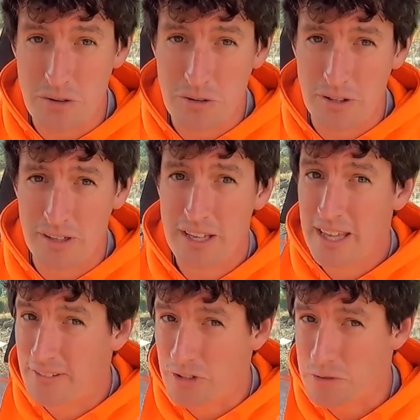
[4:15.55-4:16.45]
You can,
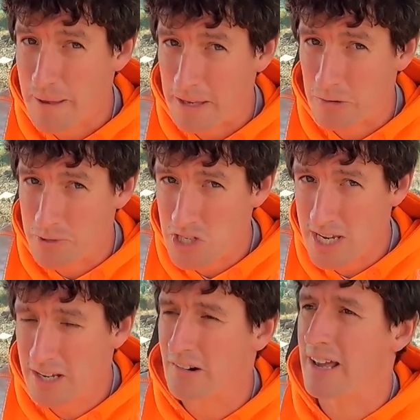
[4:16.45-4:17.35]
if you spec your
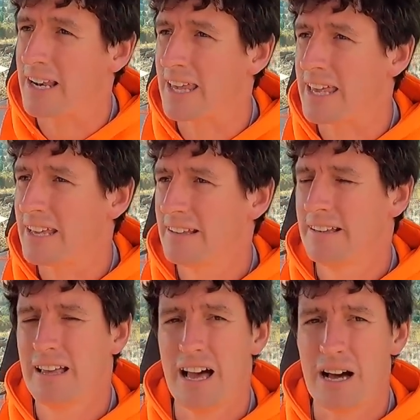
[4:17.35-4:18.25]
machine correctly,
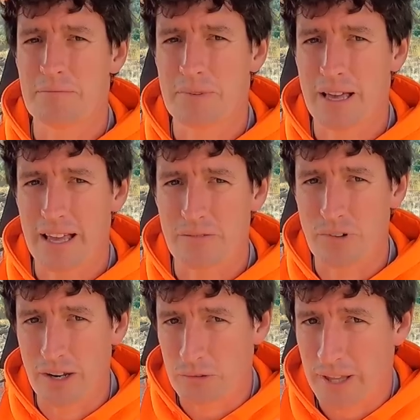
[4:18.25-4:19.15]

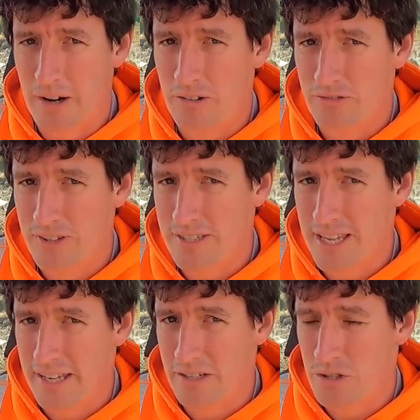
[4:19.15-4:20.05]
run all that off the
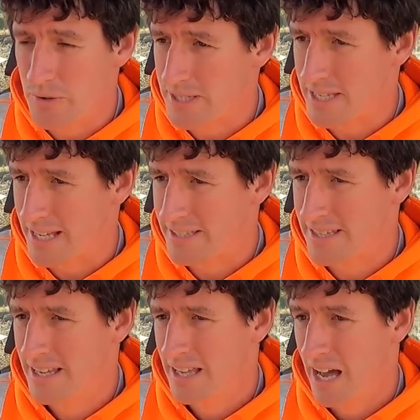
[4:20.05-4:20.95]
standard
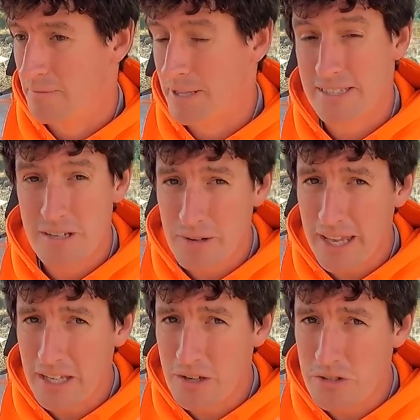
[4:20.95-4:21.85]
joysticks, and still
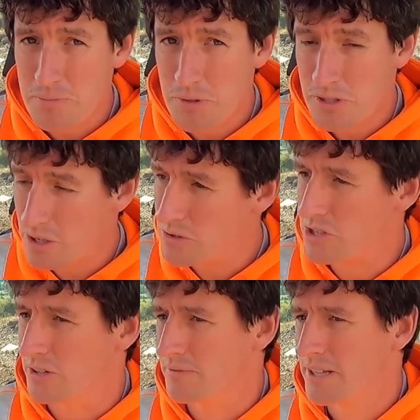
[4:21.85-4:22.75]
get a usable
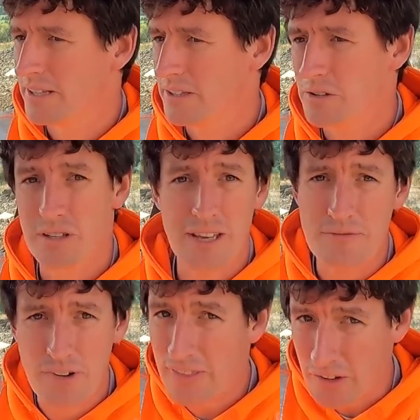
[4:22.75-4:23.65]
solution. You could
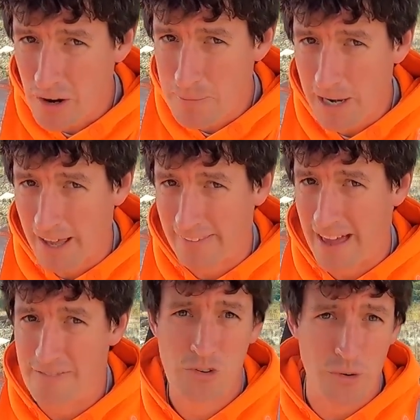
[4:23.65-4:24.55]
even run the gripper like
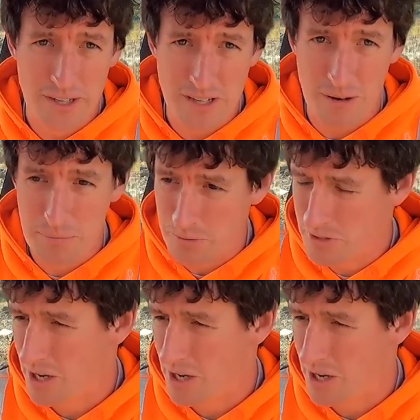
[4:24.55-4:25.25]
that, for example.